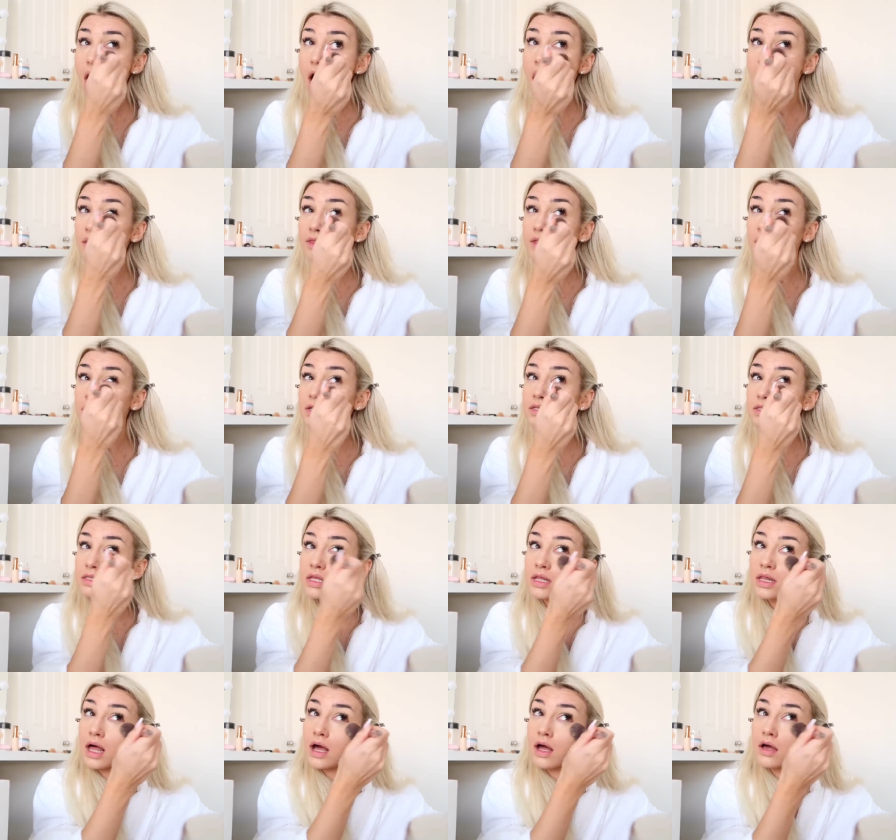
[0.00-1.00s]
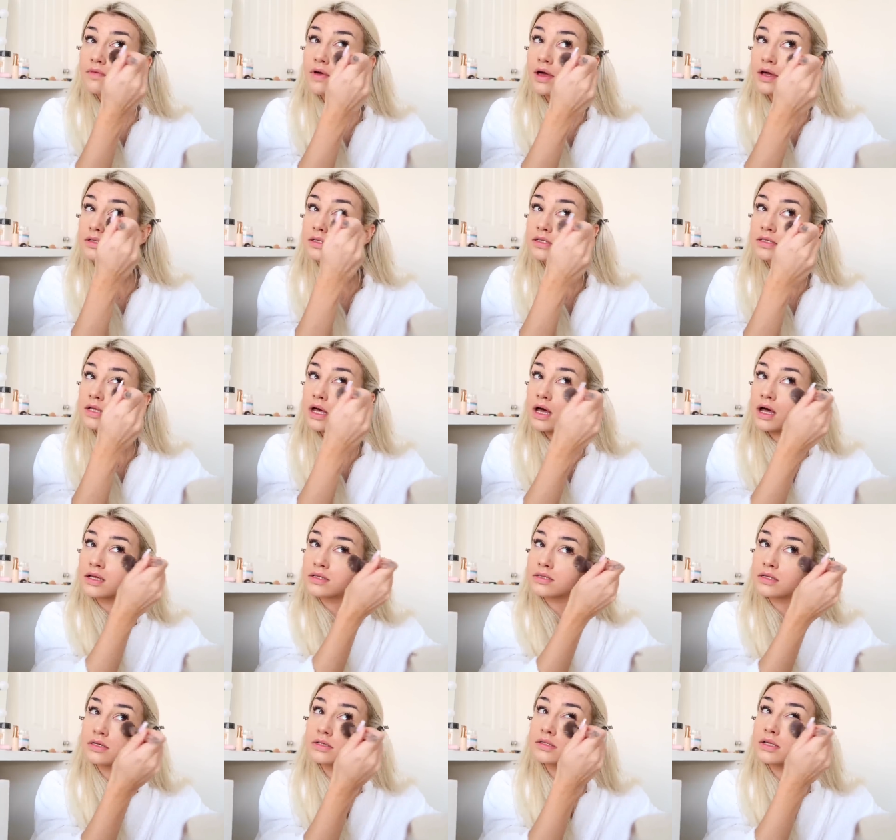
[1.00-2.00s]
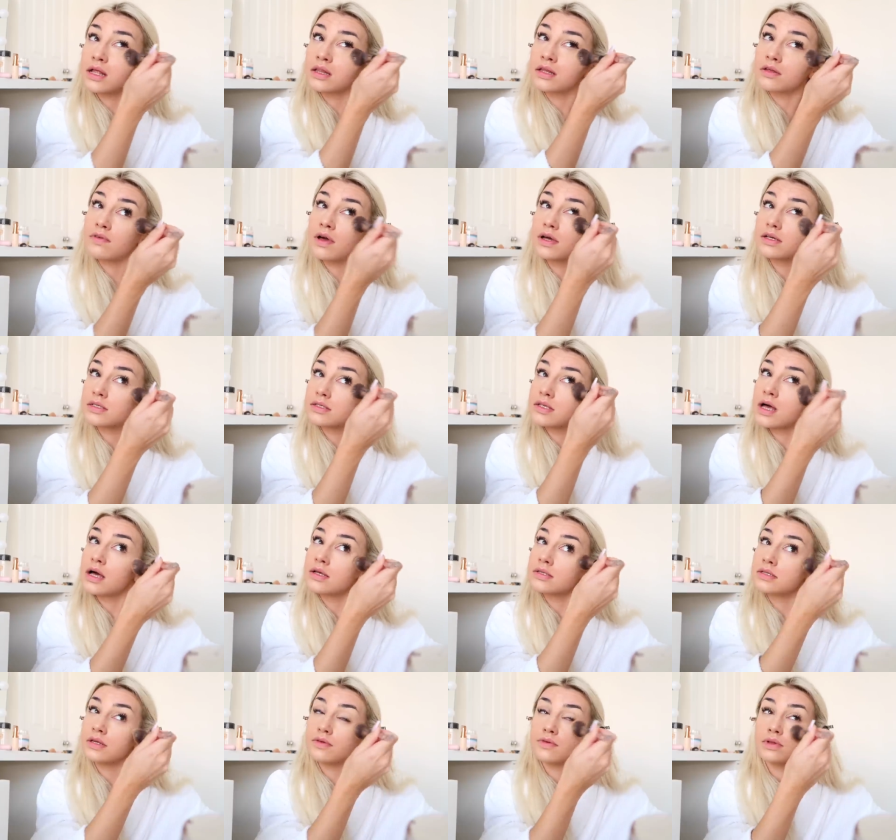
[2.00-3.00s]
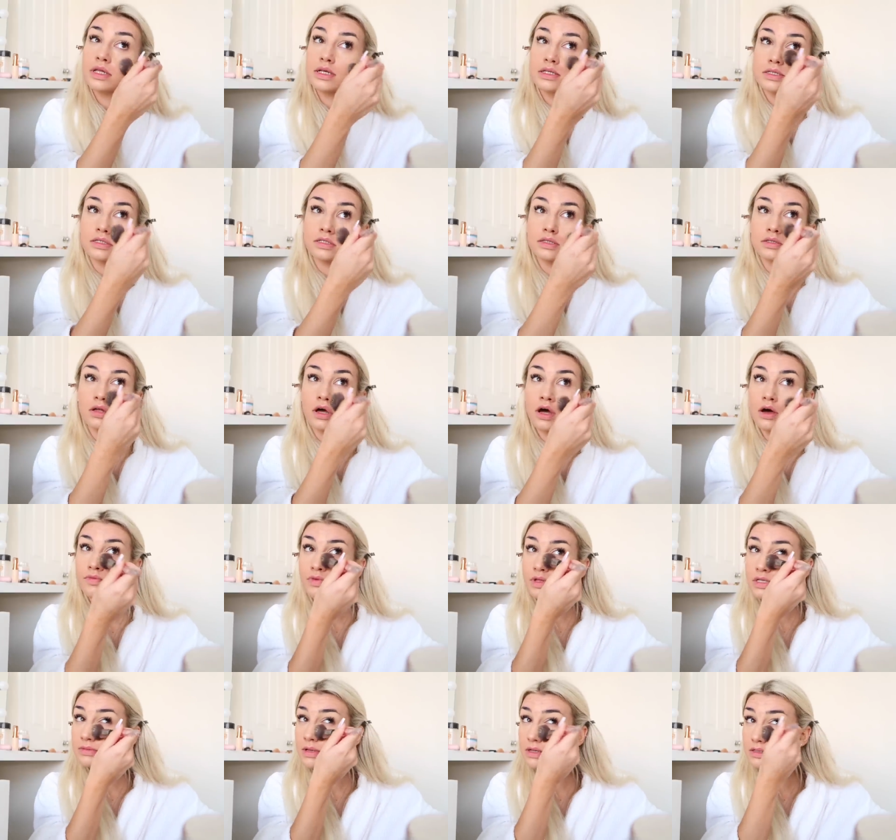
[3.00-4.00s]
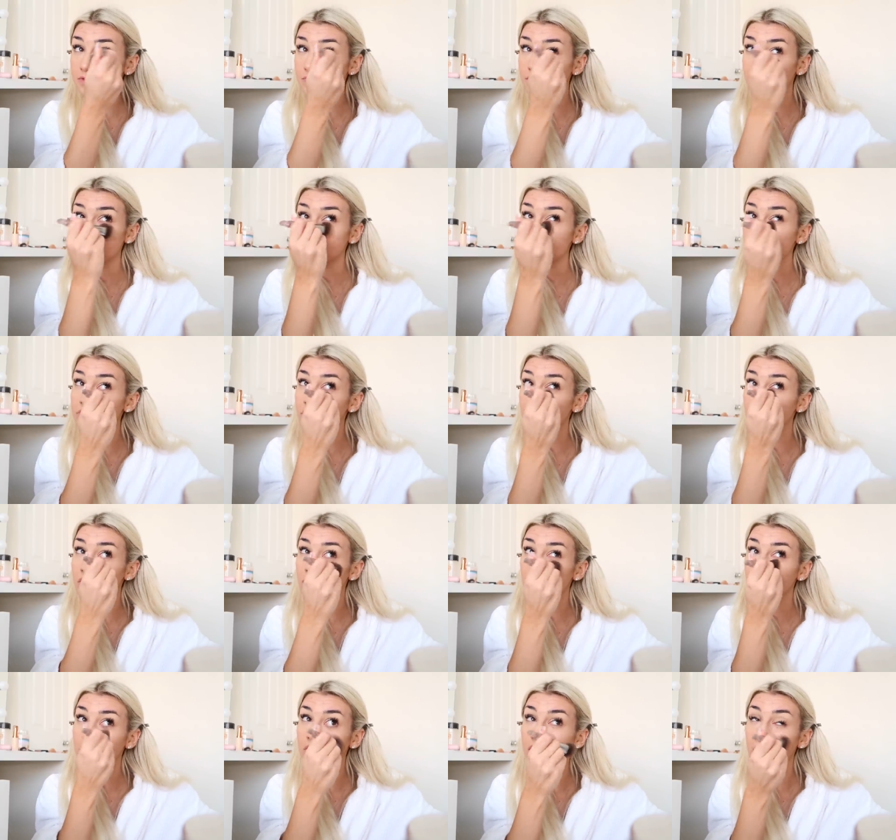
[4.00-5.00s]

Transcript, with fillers: I think it's the lack of exercise because I love exercise and it releases endorphins. It makes me feel so good.